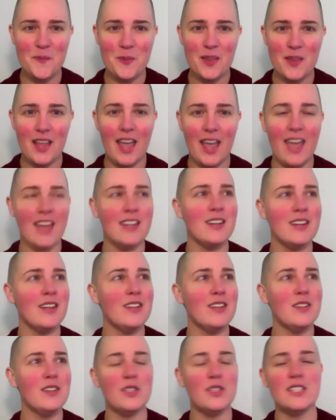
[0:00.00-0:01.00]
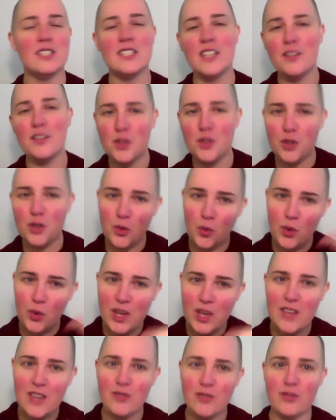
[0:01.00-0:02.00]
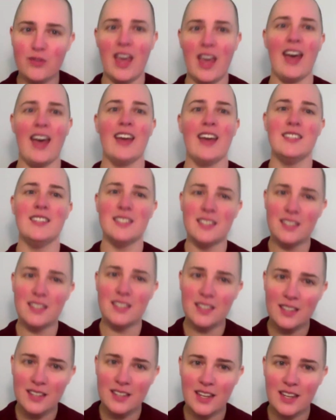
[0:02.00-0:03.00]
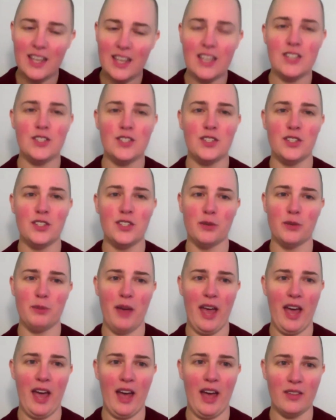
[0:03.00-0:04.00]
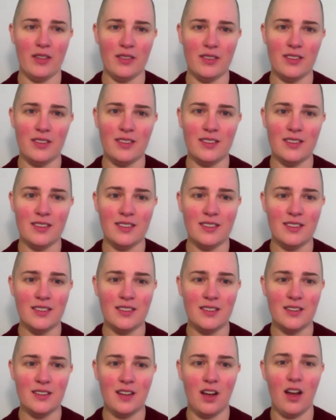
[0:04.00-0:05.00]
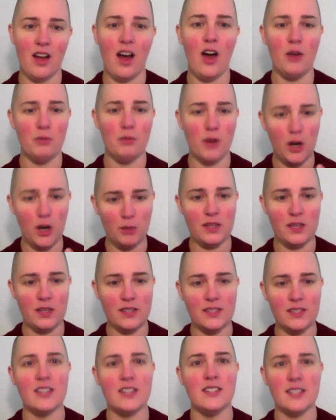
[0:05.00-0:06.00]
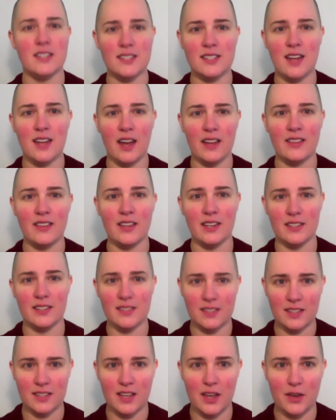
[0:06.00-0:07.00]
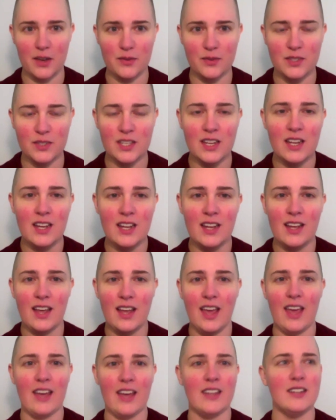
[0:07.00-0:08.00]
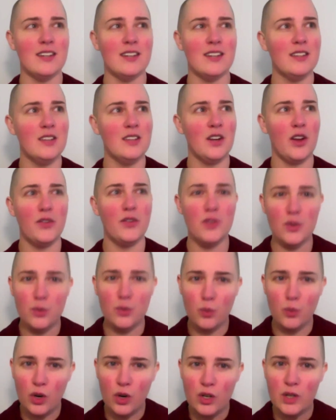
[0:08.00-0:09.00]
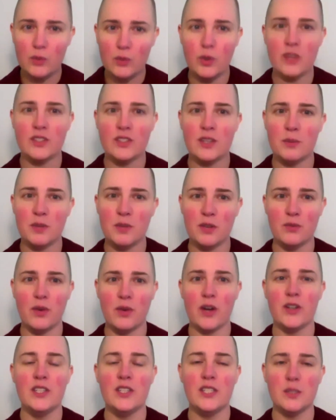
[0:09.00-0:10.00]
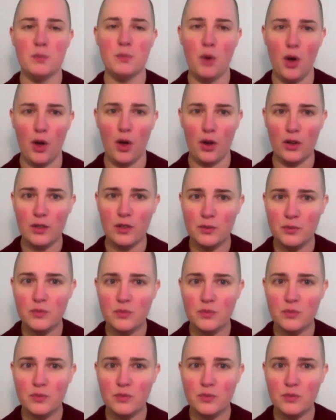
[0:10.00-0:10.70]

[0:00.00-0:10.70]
and see if you can weave that into your path on purpose and decide that it's a gift. And, if you work with something very small,